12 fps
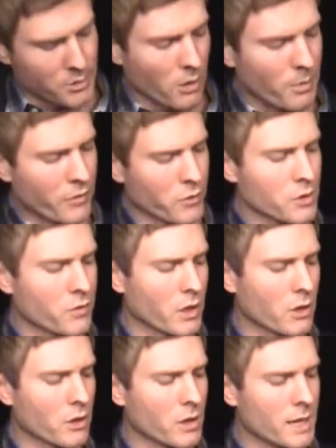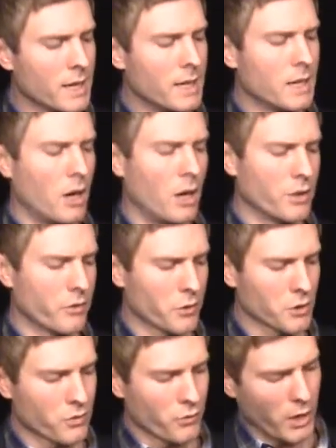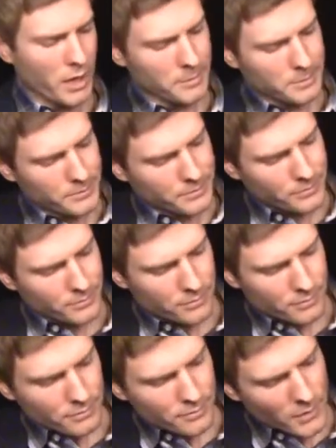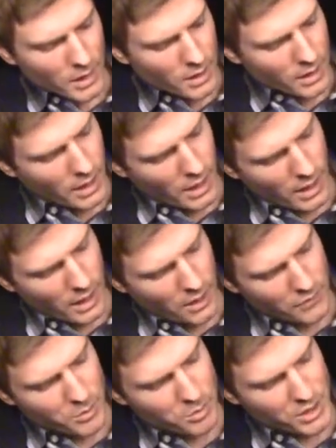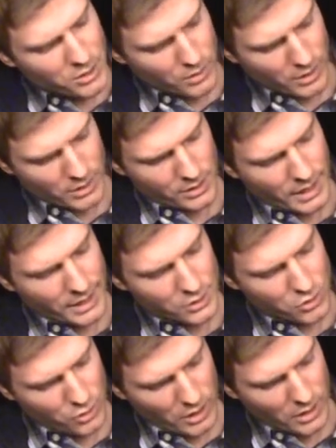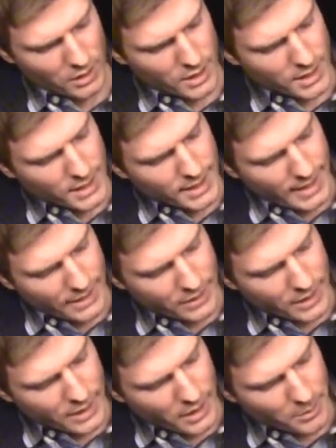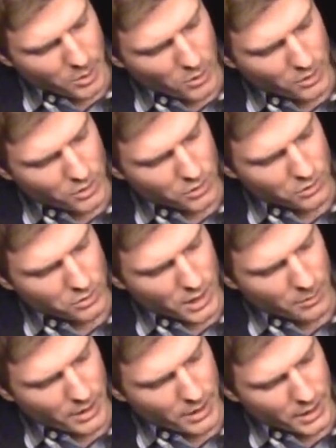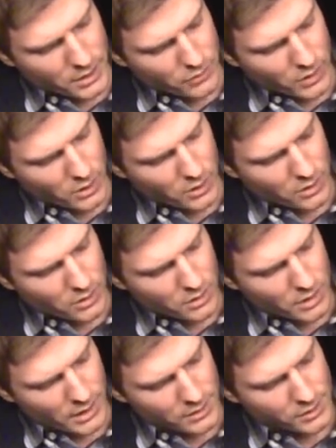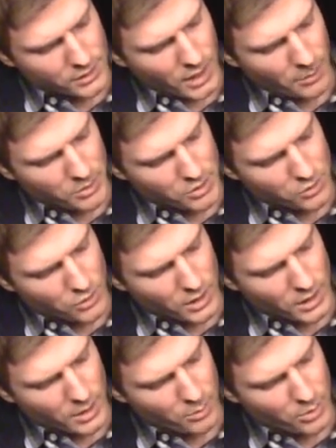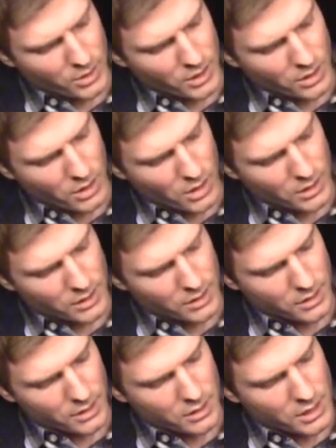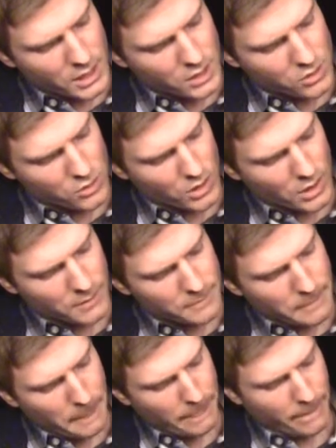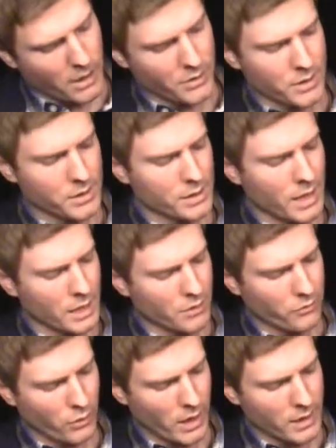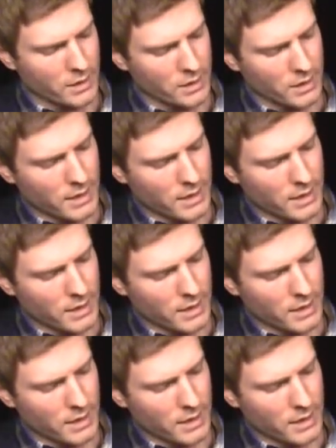my first finger on the first fret of the B string, the second string, and then I'm going to take my next finger and skip a string and put it on the D string on the second fret,